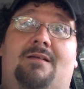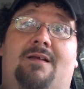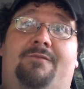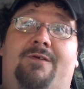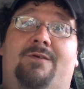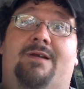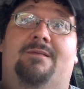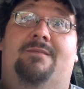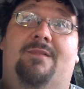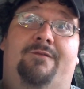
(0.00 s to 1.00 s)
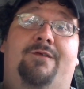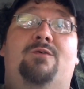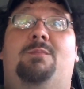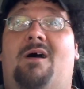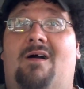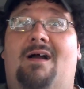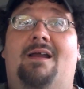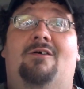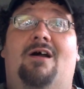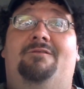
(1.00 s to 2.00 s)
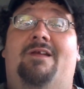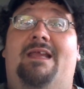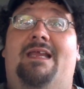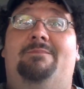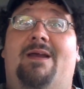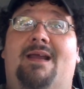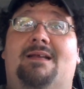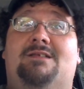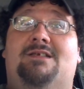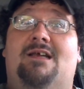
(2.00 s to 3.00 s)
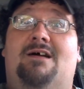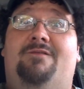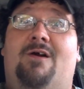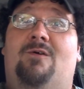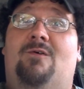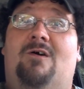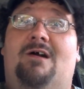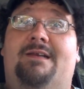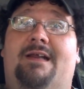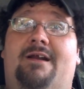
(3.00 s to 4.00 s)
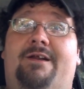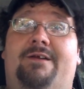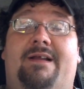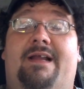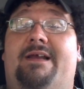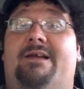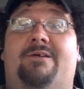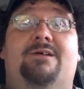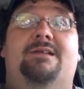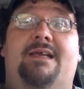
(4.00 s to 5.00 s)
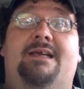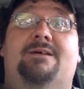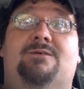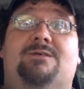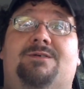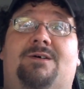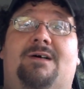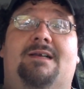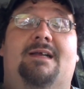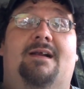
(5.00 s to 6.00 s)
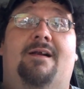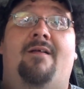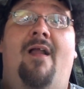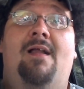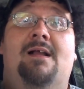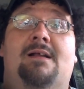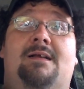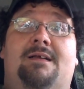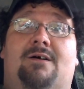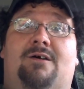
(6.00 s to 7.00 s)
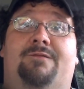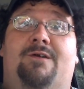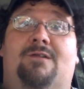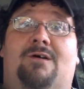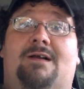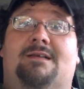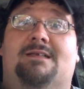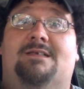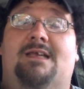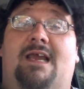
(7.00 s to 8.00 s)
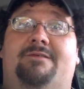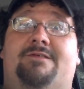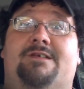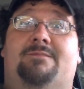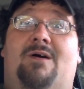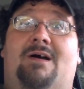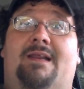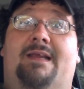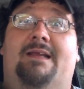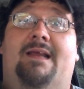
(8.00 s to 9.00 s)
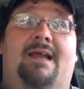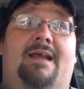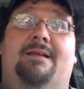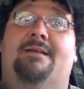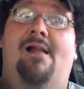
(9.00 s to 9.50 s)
if you buy off of eBay and stuff, go on there, you can get good deals on there, if you're looking to save some money. And